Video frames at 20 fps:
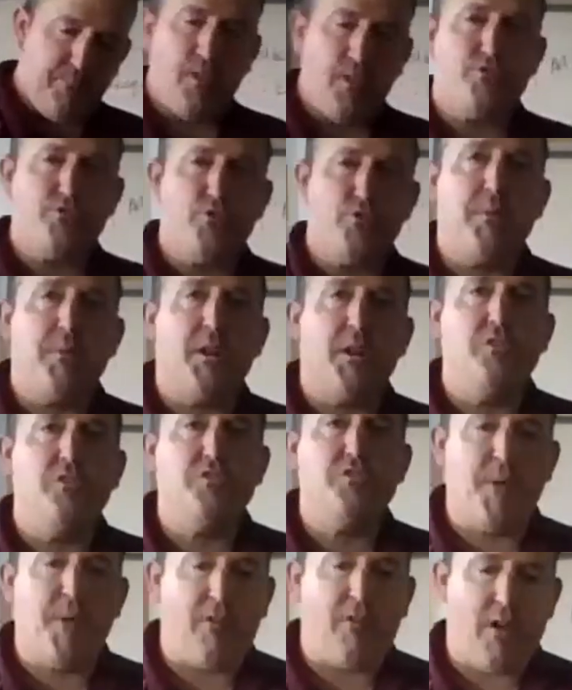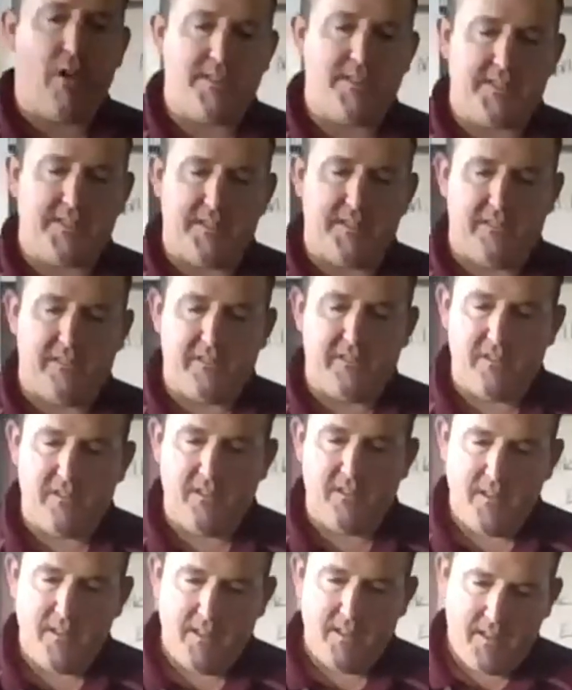So I'm going to use my grad
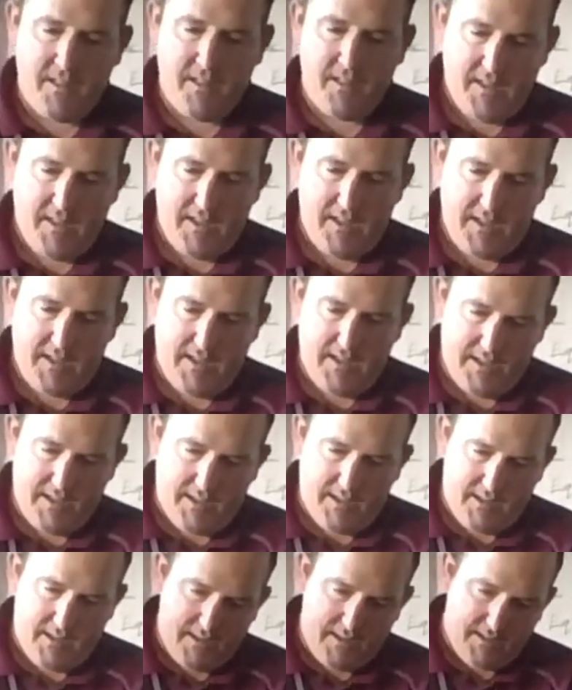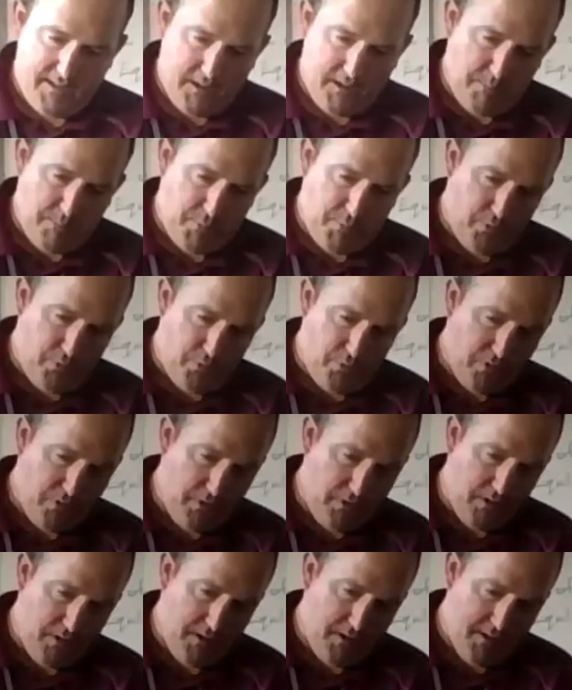cylinder, and I'll
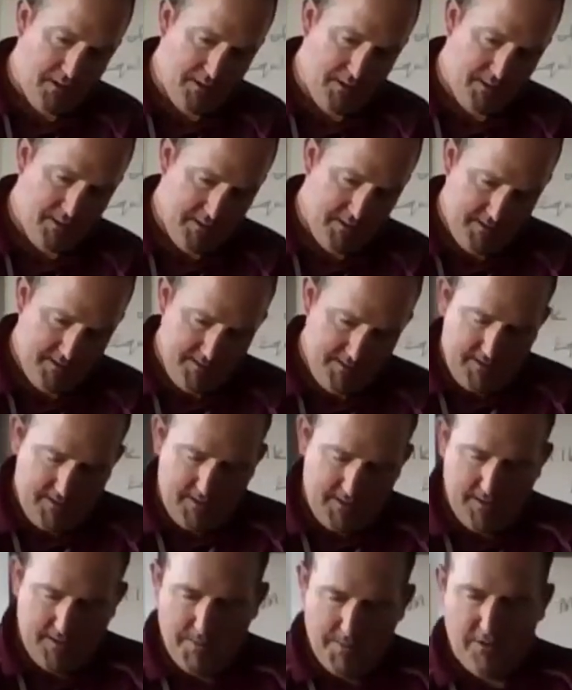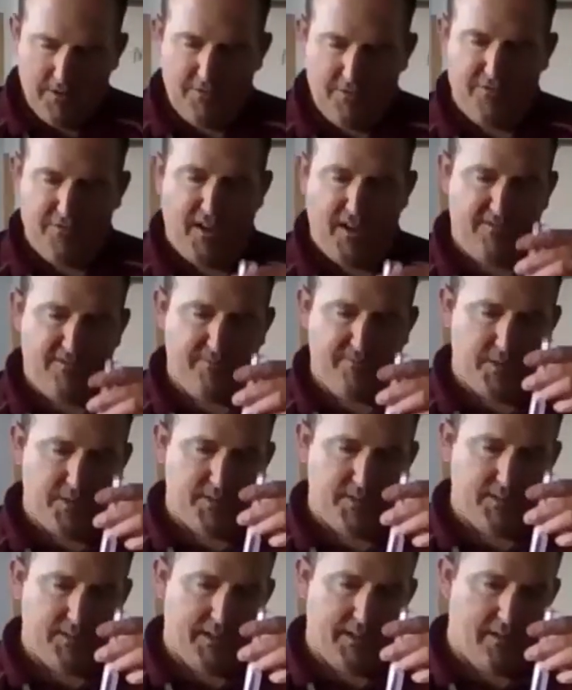pour about 5
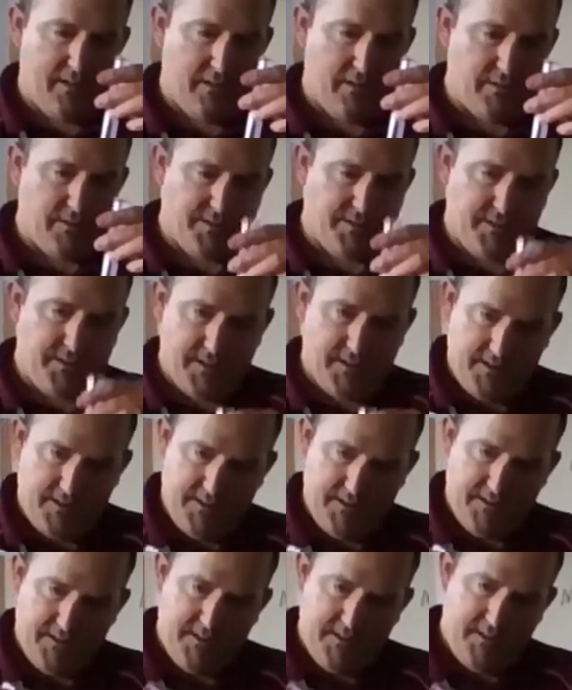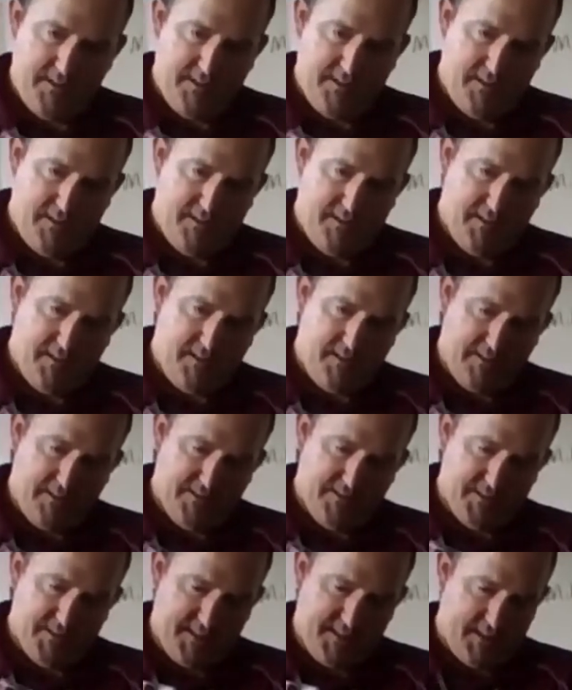milliliters of
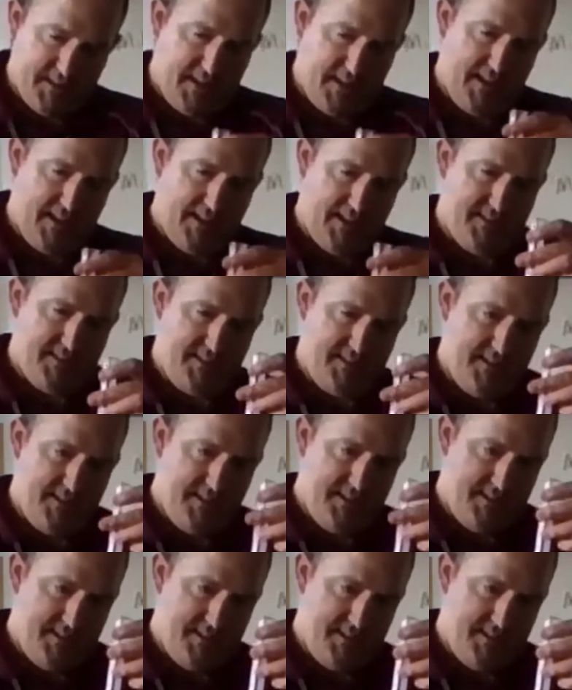acetic acid